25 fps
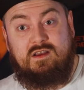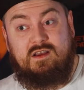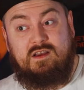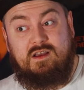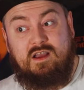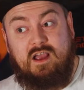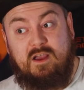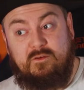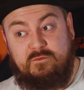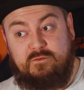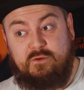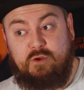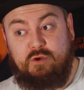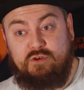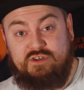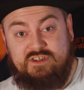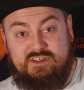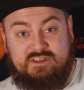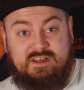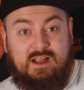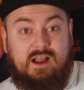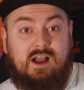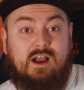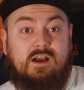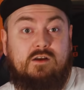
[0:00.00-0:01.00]
If
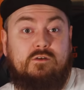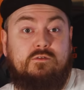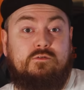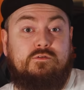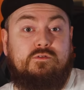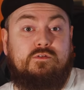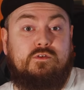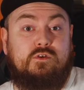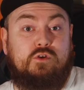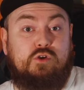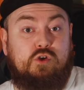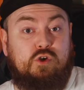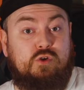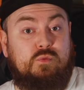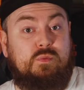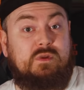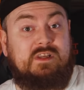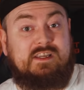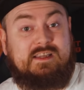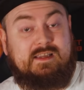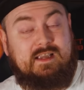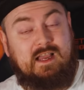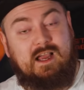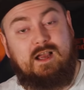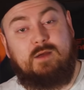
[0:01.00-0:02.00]
Gustave could be
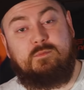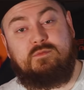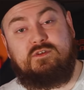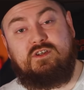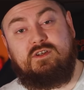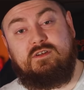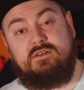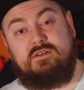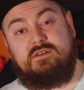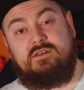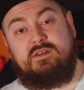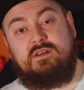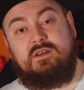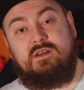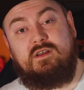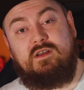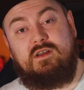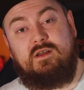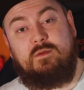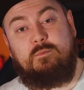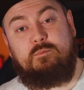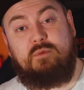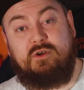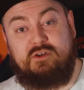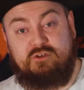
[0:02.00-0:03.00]
captured,
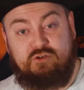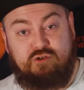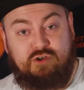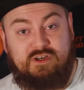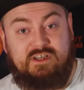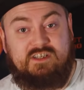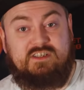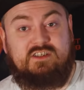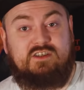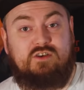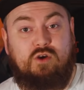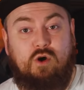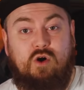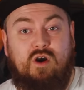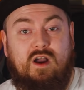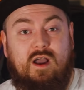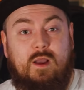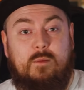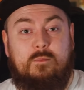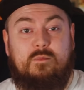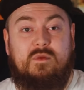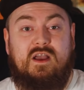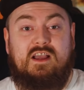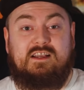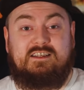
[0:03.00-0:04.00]
Patrice saw
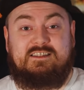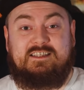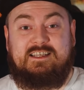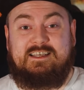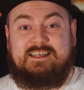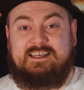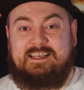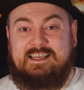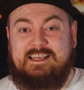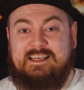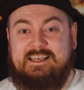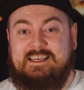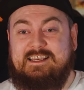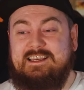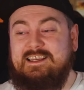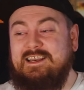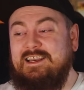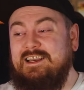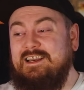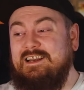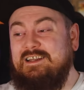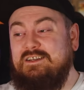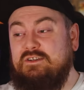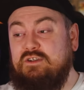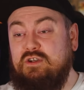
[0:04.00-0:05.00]
him as the key
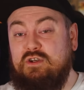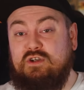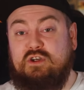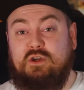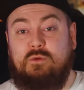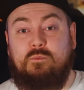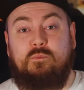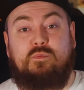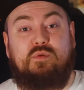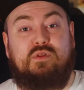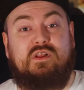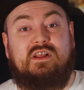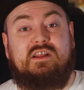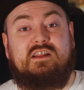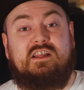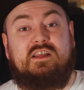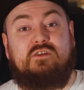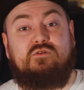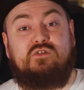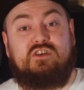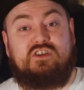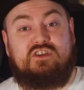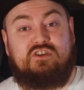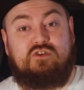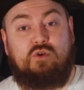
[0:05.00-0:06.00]
to completely
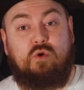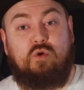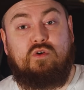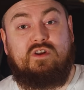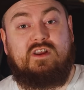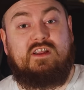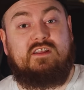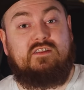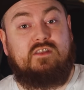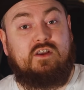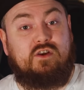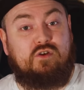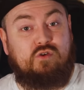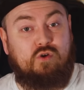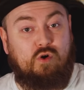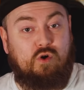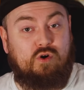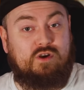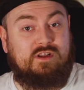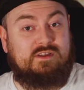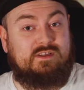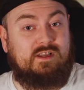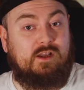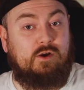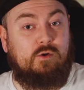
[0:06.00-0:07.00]
restoring the
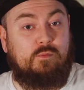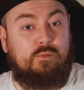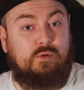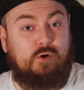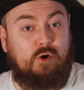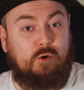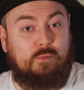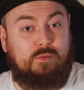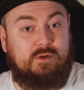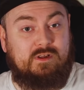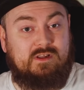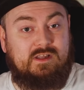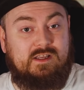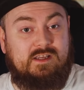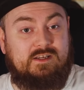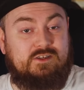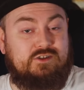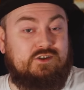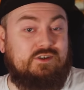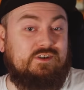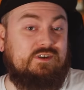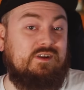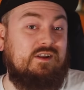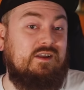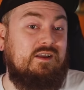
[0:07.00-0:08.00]
crocodile
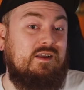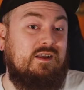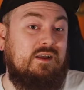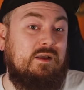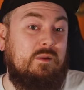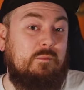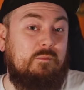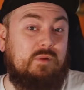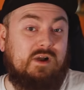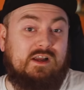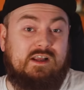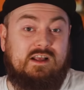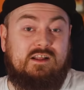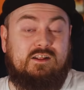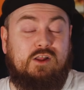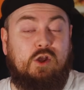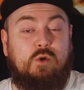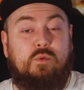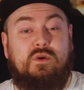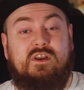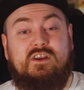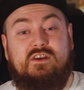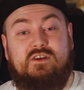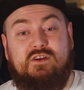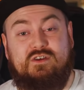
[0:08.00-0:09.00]
population by
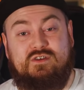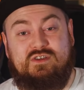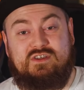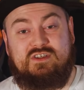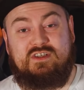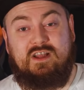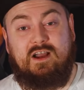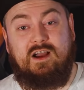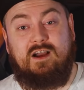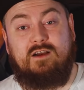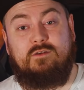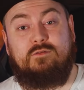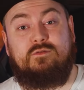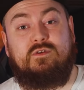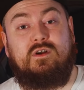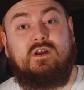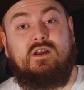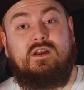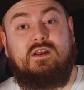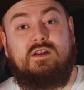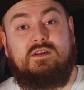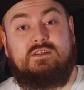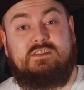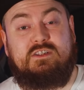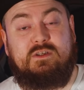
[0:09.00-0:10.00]
allowing Gustave
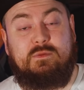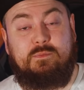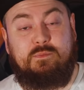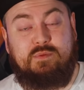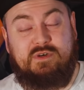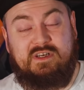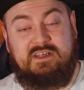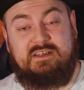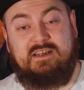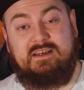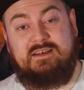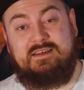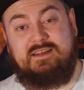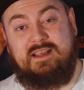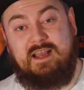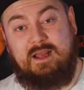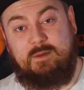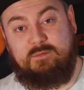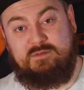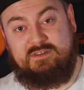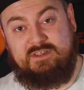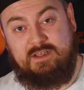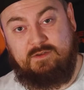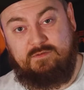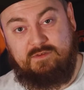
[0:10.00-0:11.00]
to breed in
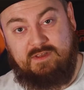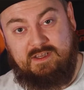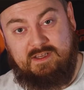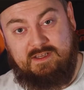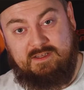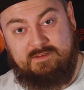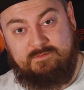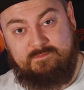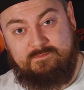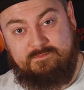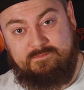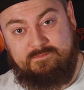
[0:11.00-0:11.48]
captivity.